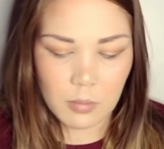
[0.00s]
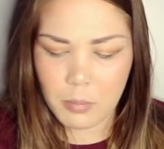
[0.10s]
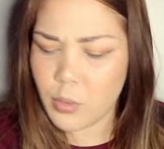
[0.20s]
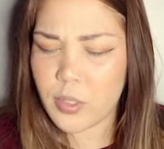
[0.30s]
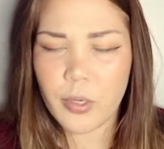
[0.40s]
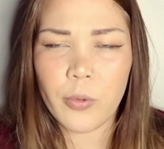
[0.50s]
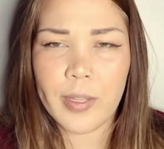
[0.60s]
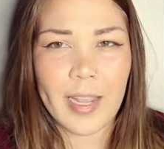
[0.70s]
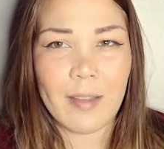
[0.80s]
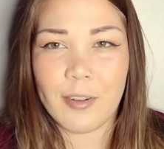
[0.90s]
Most are
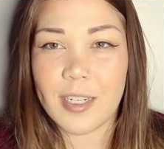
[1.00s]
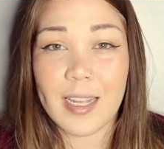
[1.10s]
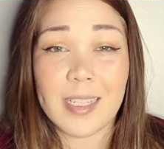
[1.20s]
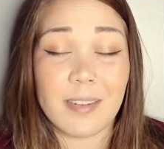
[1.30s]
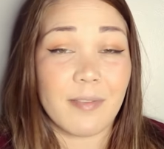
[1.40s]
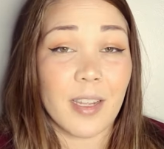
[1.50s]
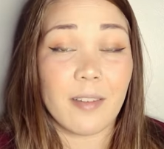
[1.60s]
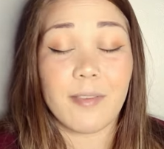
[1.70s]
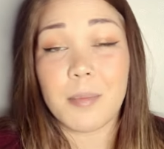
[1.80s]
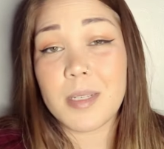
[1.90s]
only advertised to
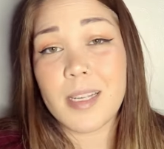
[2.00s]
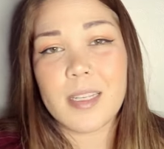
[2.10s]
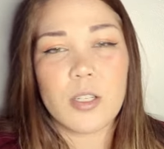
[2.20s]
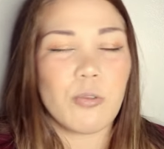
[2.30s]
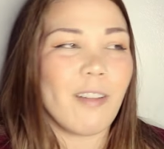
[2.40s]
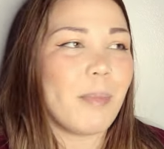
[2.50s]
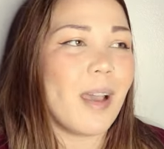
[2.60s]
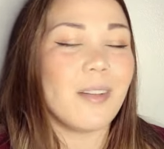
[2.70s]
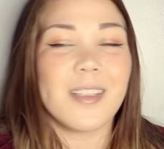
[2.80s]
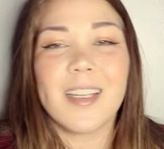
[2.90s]
fit from 6 to 12
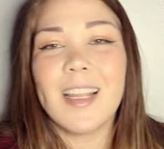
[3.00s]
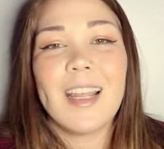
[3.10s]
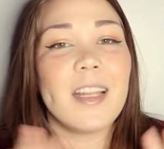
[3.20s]
pounds.